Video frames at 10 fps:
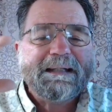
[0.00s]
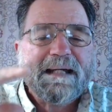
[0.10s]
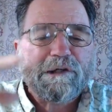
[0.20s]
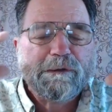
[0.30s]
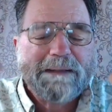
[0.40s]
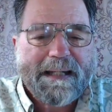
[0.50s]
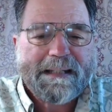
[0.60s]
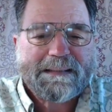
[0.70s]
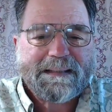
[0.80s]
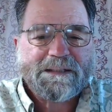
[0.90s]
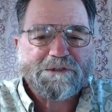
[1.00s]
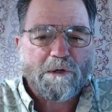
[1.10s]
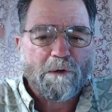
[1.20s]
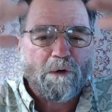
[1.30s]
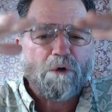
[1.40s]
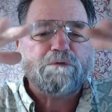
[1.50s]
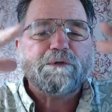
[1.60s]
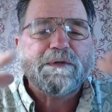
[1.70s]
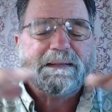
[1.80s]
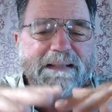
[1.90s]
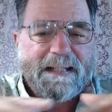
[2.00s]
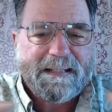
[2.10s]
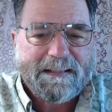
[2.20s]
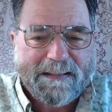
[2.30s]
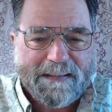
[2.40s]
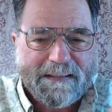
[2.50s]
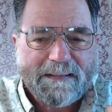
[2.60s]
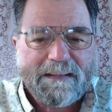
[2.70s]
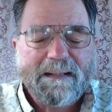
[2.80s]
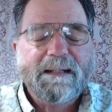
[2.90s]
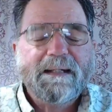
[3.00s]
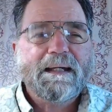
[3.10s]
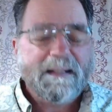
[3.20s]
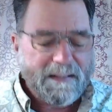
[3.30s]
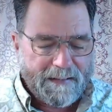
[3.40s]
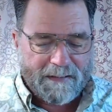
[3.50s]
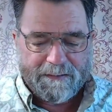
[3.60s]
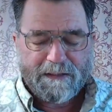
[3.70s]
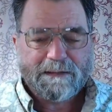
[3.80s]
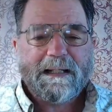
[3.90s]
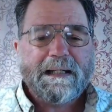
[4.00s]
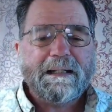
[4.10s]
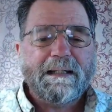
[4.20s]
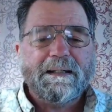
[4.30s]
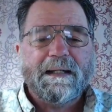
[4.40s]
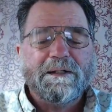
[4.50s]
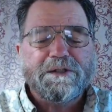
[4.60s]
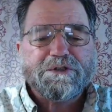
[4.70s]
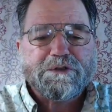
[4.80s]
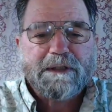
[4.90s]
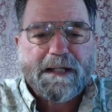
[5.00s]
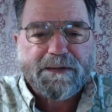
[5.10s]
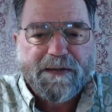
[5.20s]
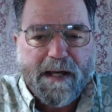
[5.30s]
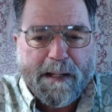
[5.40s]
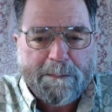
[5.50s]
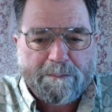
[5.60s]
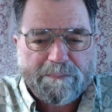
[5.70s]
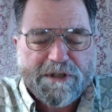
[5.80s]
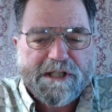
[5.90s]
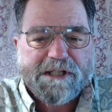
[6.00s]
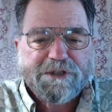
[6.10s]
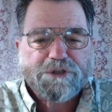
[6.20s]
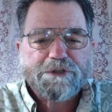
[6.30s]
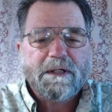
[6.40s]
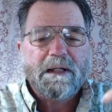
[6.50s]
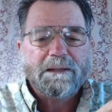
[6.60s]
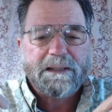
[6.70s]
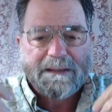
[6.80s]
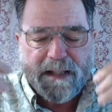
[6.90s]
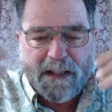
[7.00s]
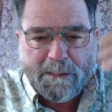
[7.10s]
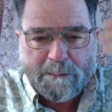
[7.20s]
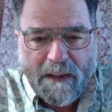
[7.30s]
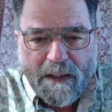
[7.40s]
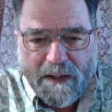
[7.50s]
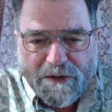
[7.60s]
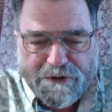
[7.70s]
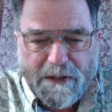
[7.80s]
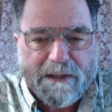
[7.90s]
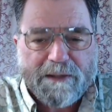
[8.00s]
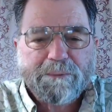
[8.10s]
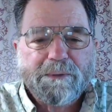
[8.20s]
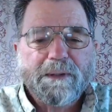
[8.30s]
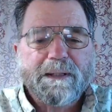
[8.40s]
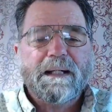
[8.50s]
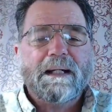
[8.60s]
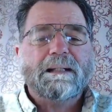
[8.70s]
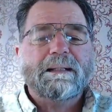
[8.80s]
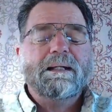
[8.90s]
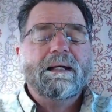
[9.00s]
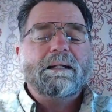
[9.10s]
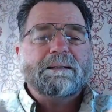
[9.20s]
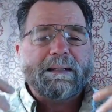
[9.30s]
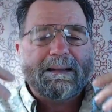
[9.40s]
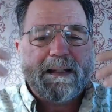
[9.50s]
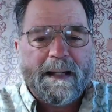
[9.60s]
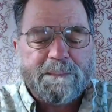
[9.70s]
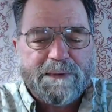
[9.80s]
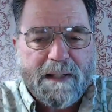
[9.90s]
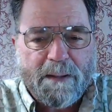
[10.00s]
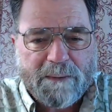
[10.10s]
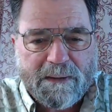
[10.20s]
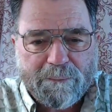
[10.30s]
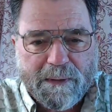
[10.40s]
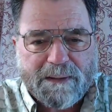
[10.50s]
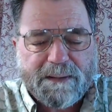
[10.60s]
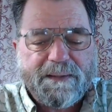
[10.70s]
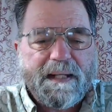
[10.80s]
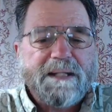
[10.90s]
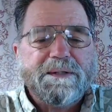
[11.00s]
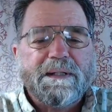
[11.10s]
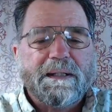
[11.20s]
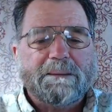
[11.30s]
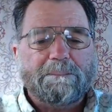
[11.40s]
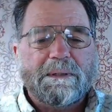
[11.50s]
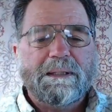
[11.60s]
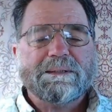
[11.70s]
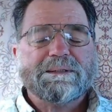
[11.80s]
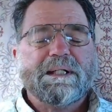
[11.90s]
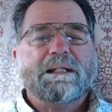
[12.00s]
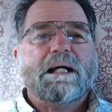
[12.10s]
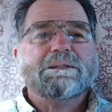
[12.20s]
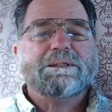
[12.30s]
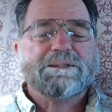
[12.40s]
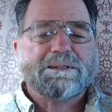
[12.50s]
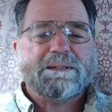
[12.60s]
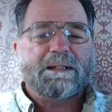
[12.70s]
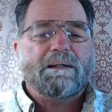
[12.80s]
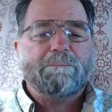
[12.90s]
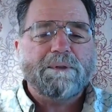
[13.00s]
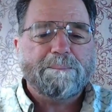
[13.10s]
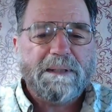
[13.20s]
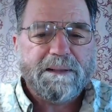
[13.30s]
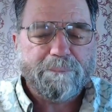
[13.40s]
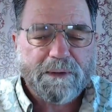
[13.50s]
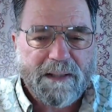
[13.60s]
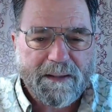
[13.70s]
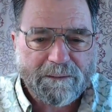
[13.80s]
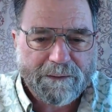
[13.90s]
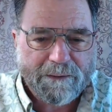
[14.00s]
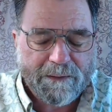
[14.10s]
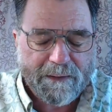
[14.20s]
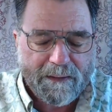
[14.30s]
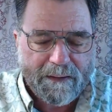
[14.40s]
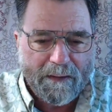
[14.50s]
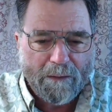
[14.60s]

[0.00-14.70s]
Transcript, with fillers: Nicolaitans are over the laity, and the laity then just let them teach, let them study the Word of God, let them tell me what they think it means, and I'll just uh, repeat what I learned,